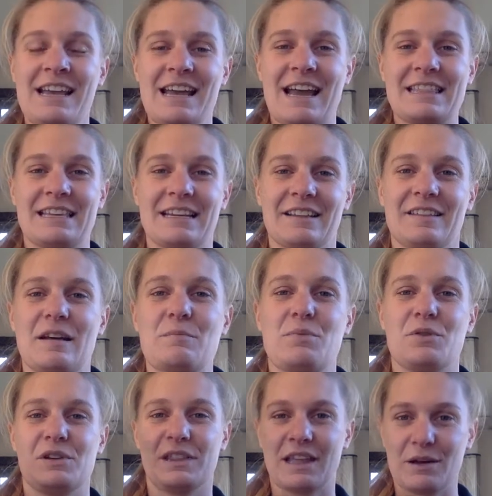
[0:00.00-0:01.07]
and then at some
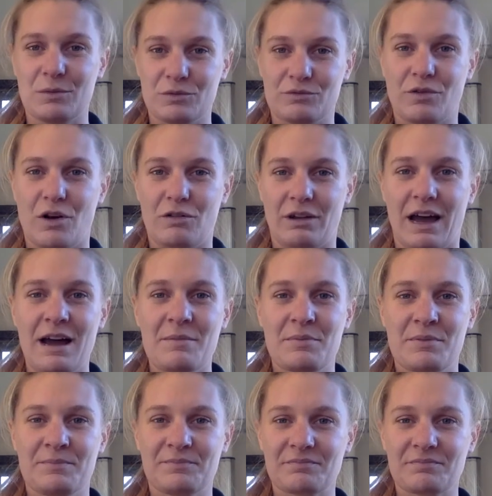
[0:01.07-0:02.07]
point they would roll up